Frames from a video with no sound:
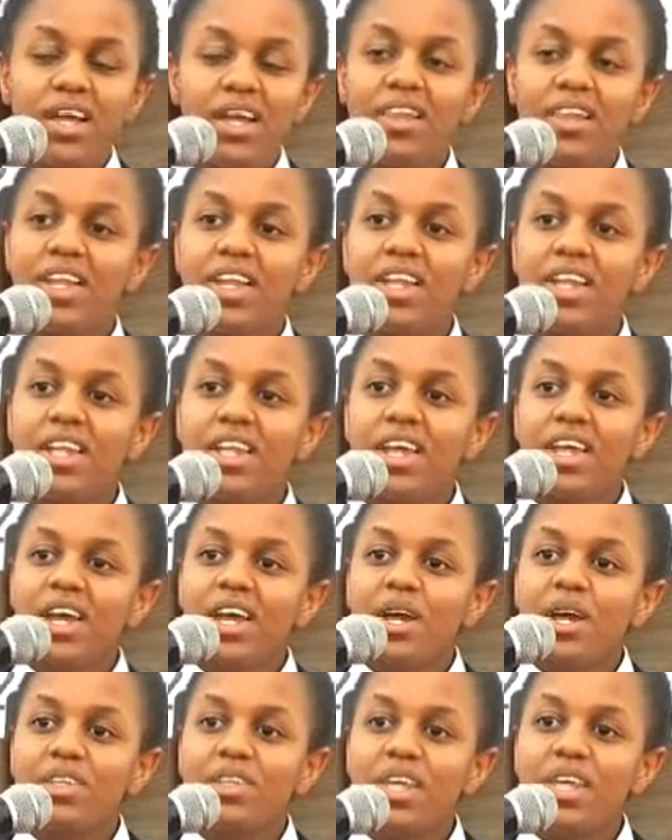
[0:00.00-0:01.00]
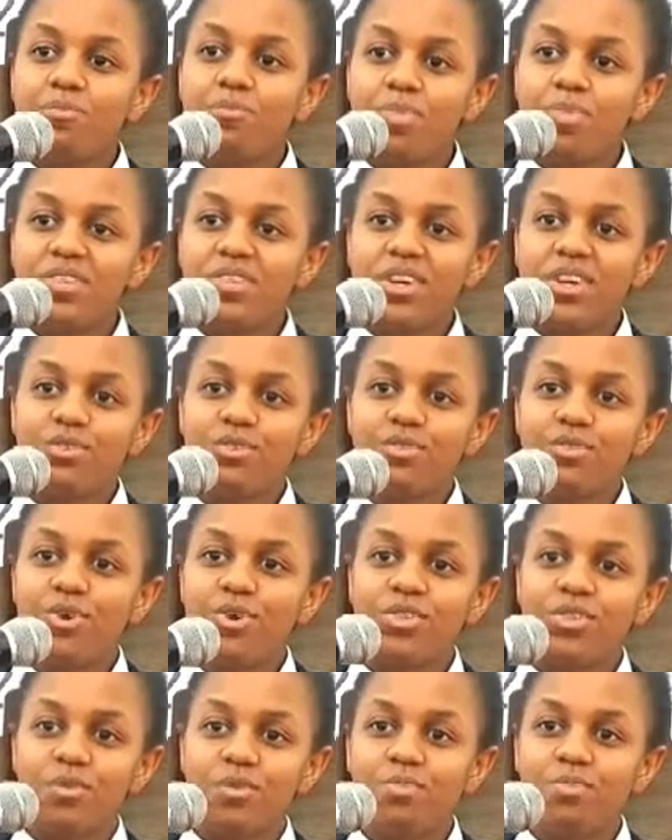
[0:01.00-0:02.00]
Then take pictures of
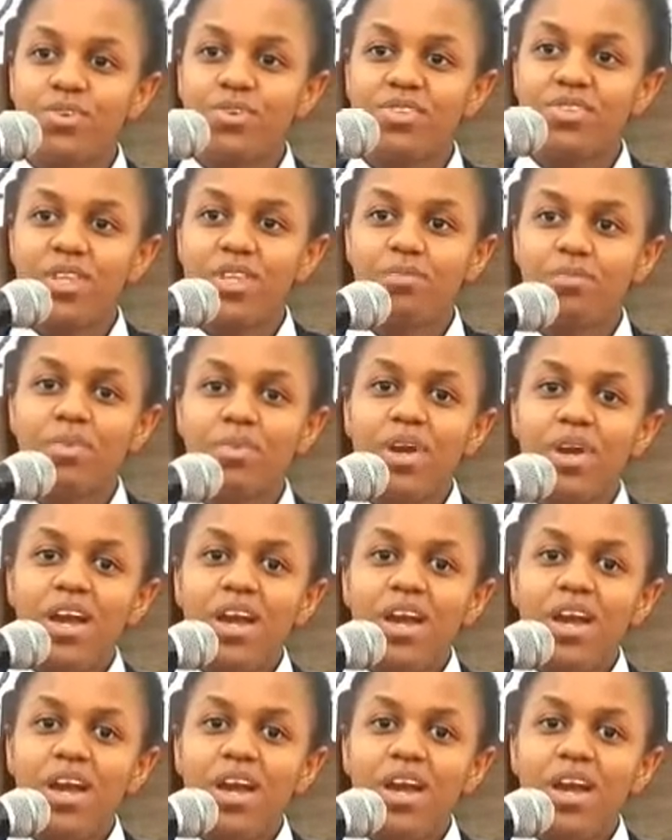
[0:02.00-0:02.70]
those and post them.